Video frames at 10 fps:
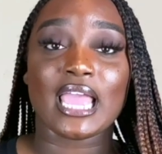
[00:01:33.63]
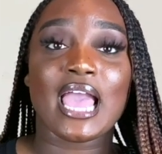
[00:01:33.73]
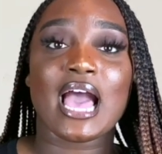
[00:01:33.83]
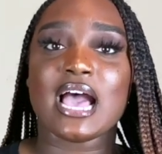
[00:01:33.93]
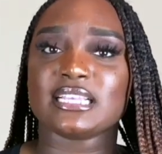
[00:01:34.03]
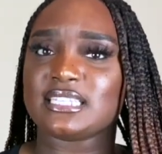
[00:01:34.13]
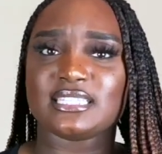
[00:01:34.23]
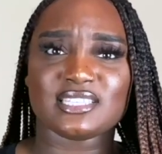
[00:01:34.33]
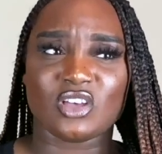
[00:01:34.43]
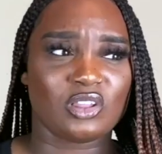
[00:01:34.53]
I see this
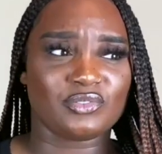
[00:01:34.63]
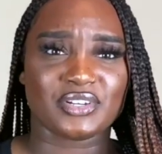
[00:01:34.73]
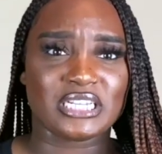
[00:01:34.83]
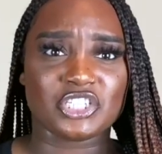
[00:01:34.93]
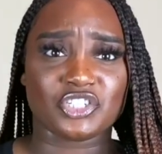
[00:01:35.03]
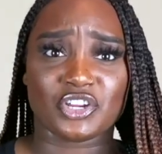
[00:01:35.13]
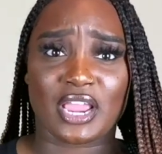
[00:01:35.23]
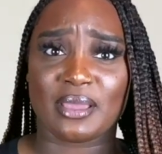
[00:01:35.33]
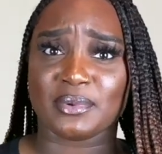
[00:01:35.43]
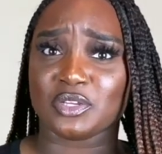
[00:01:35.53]
all over
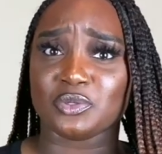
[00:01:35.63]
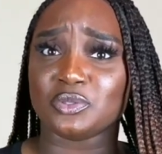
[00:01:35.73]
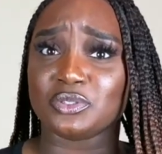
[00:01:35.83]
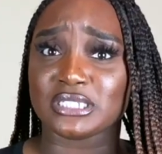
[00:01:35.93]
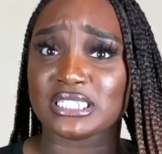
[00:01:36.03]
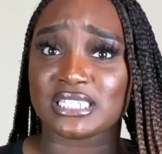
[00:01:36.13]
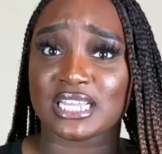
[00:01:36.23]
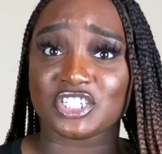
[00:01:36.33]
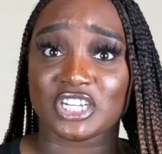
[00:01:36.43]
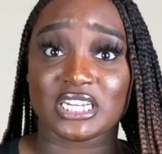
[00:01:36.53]
Instagram and Google and such,
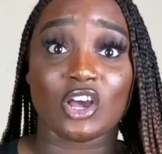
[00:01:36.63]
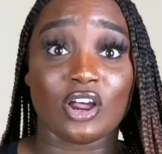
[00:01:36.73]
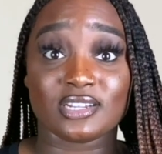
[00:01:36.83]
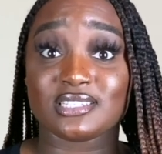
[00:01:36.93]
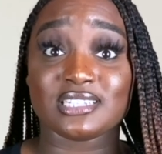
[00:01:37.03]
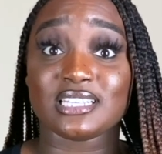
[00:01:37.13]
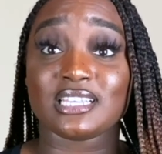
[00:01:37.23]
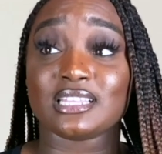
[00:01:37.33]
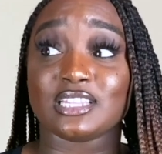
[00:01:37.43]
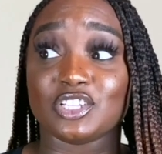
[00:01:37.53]
and it honestly
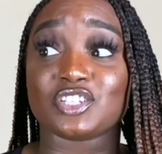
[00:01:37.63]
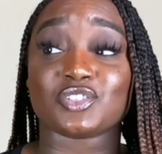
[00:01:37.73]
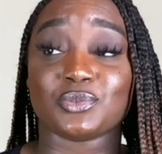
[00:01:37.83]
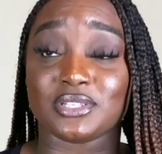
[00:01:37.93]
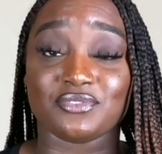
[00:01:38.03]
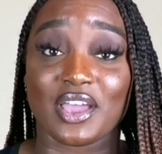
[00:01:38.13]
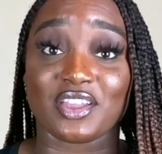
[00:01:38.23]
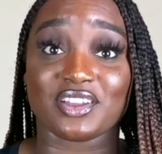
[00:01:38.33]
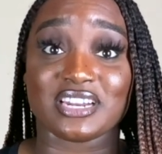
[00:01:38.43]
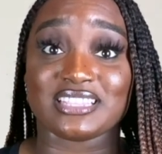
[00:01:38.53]
looks really fire
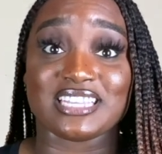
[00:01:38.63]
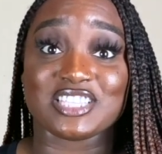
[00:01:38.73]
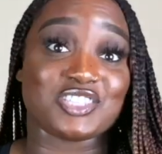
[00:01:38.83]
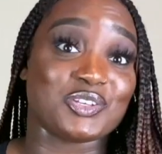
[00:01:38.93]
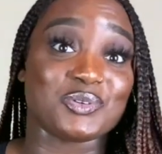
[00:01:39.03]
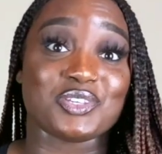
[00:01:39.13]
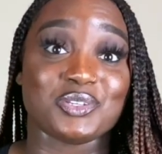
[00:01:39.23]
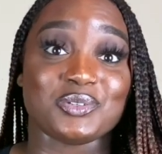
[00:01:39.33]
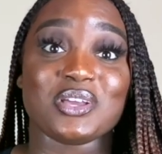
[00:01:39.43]
and I think it's so cute.